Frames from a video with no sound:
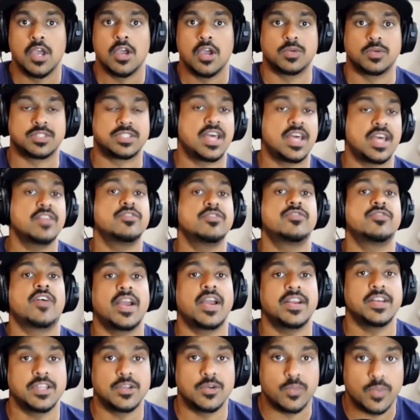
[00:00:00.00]
was then
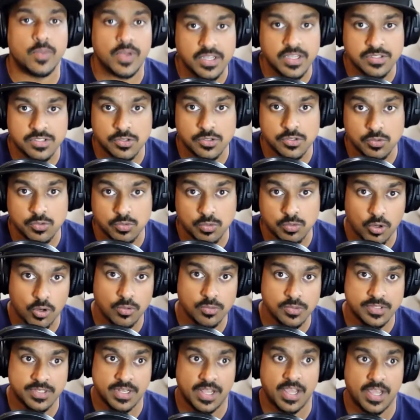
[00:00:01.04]
finding ways to do her
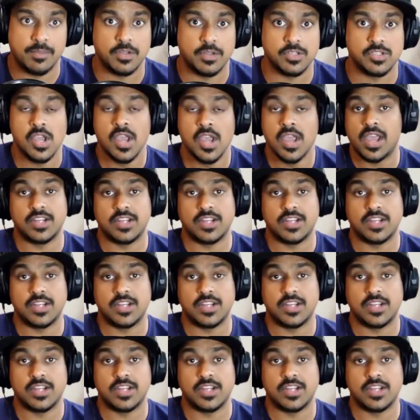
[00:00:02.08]
own damage,